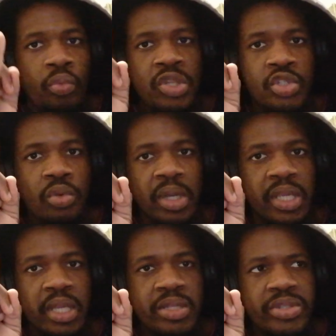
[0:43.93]
We drew
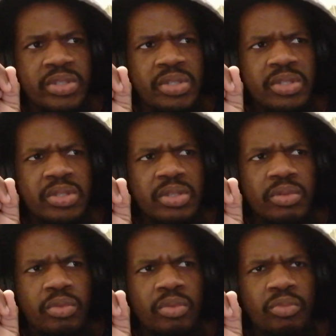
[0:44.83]
against
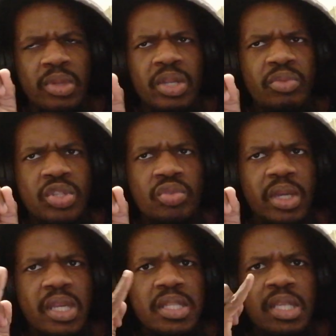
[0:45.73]
we did we
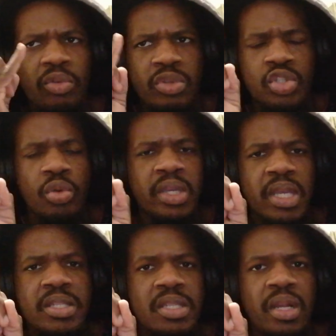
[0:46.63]
drew against yeah we drew
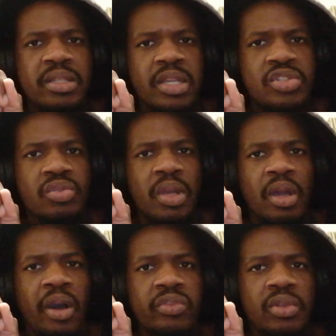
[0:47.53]
against
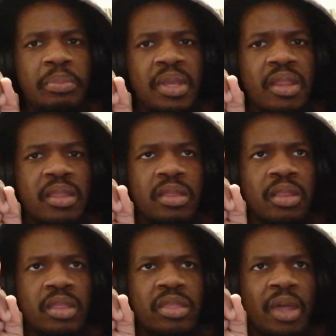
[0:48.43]
Galatasaray after
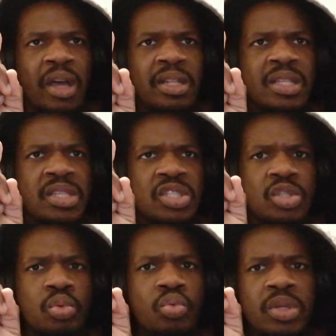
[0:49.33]
being at
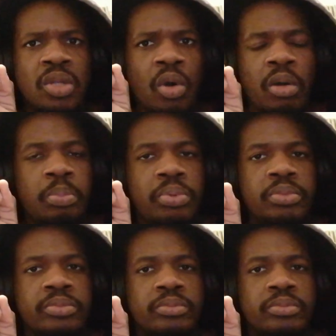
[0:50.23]
least two 0 up